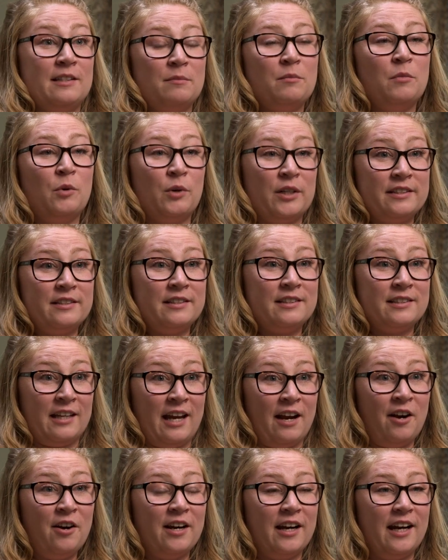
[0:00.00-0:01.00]
more
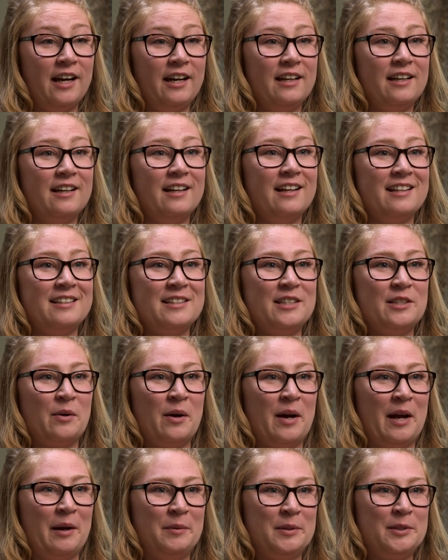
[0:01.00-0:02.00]
scary. And so
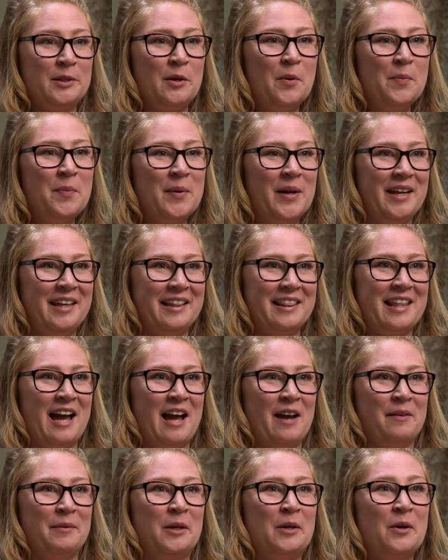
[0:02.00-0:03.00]
I was hoping
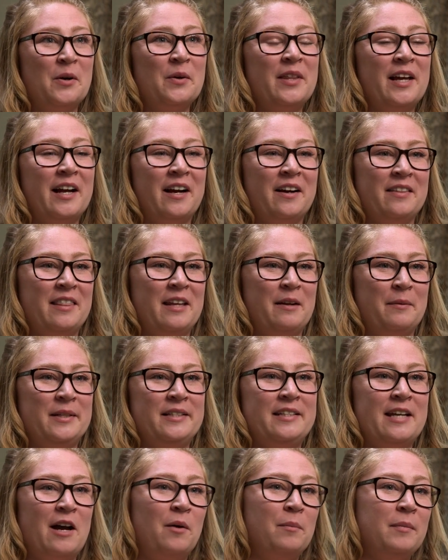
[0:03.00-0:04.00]
that I would go there and they
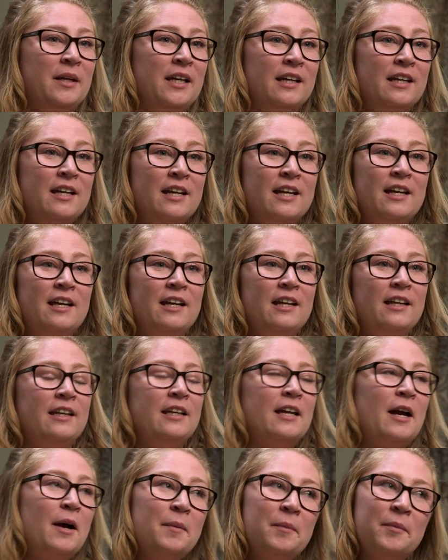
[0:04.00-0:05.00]
would tell me,
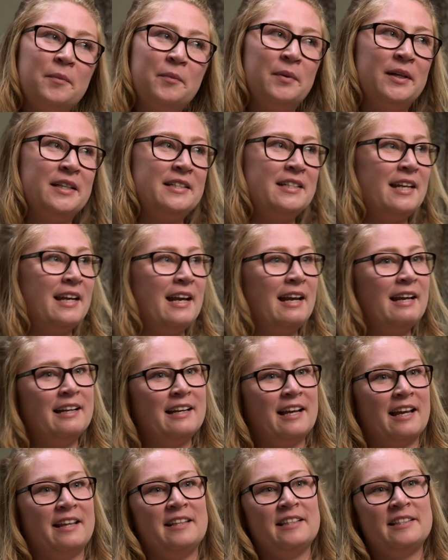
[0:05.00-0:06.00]
yep, we did
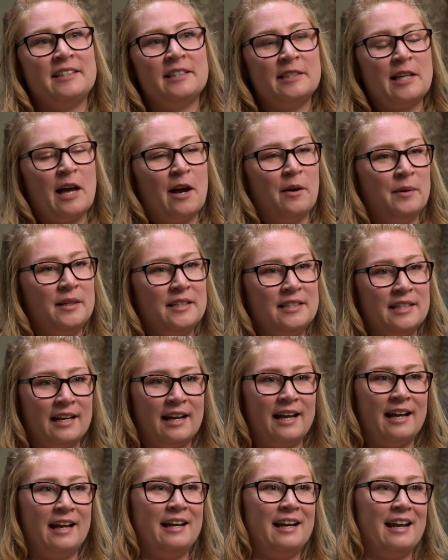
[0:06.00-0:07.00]
it, and this is how we did
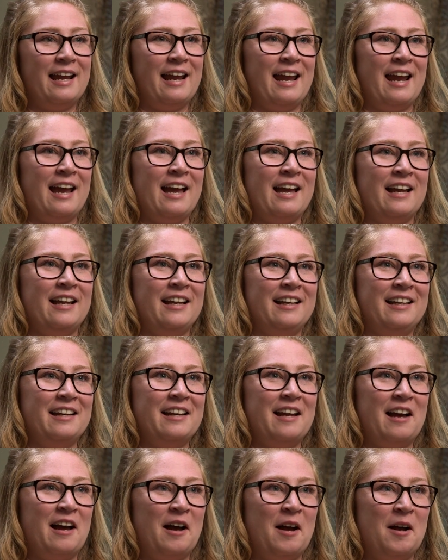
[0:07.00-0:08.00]
it,
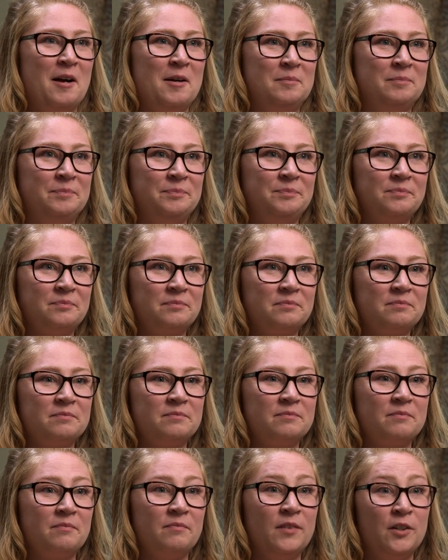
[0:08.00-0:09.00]
and
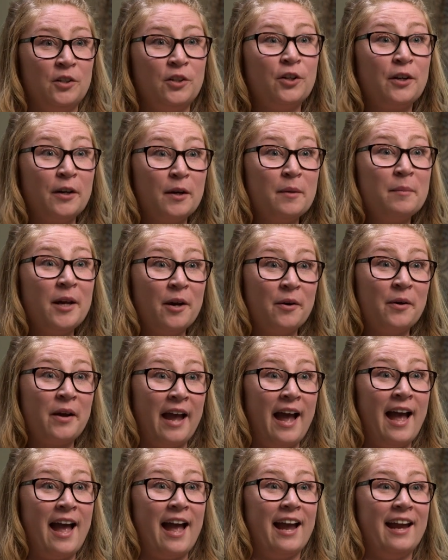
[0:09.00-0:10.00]
you're going to be
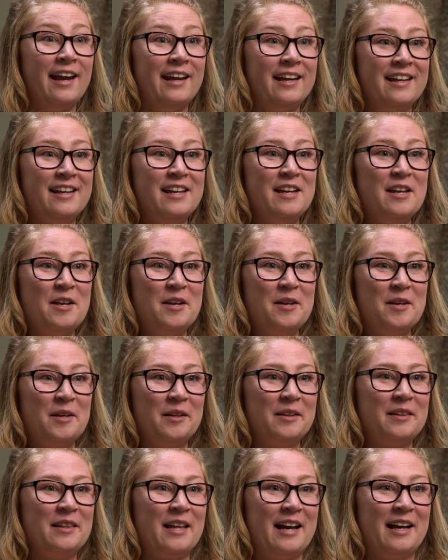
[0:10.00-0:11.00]
okay.
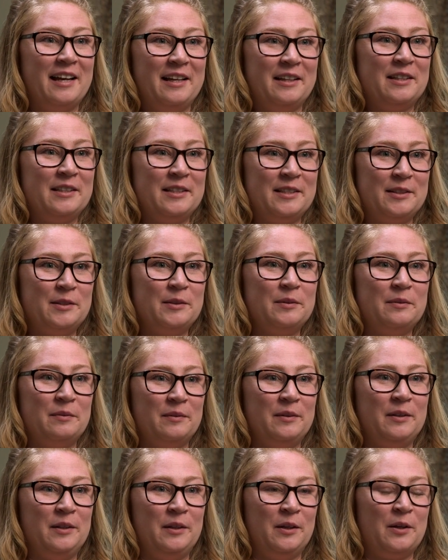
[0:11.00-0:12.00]
That this,
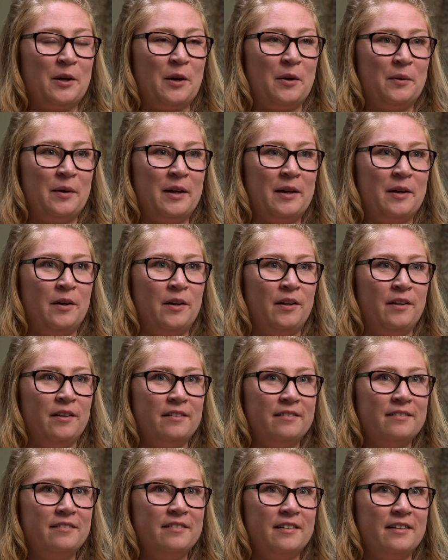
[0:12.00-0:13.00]

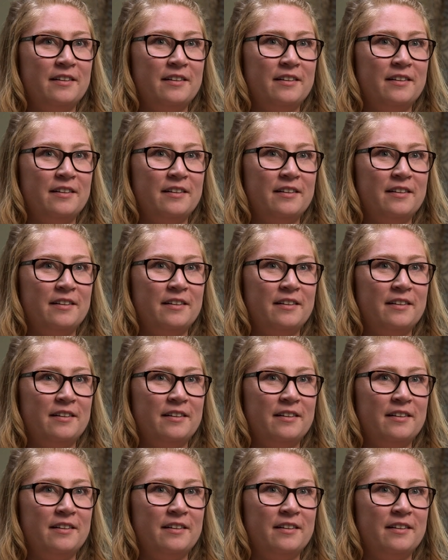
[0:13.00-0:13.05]
it'll